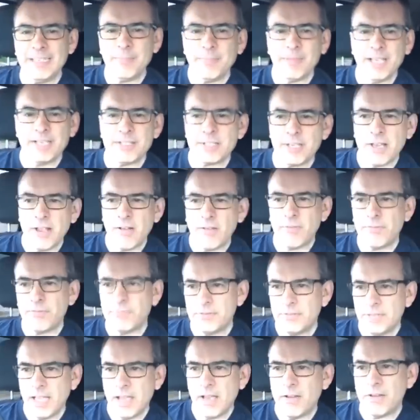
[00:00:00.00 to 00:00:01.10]
I would be letting
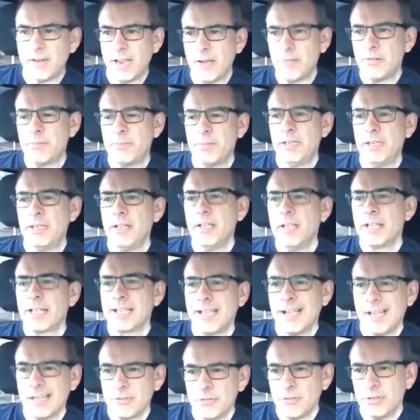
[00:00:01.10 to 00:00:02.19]
myself down. I
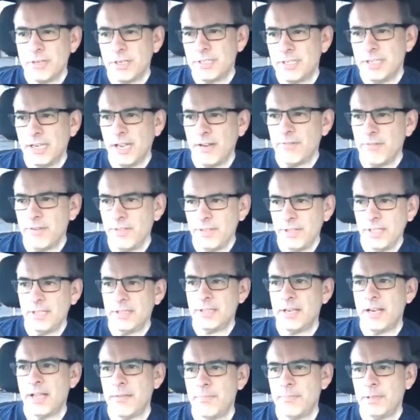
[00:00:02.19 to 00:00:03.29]
would be
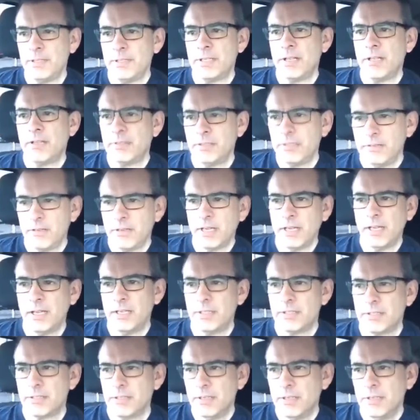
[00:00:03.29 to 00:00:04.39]
contradicting everything that I've been
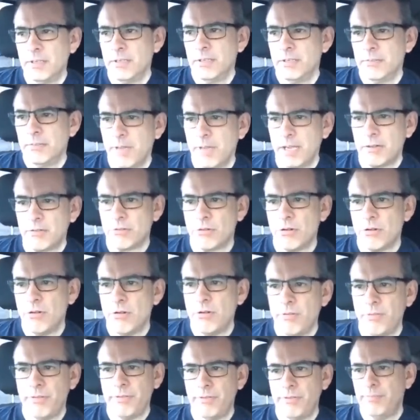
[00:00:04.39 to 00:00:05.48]
telling you guys,
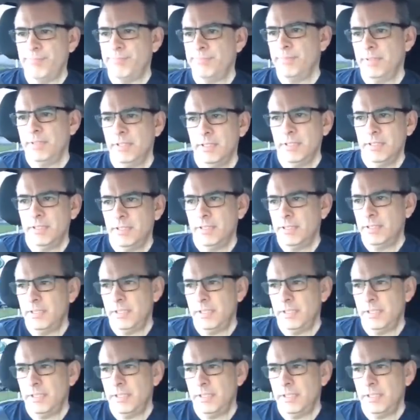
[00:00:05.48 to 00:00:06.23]
my growth.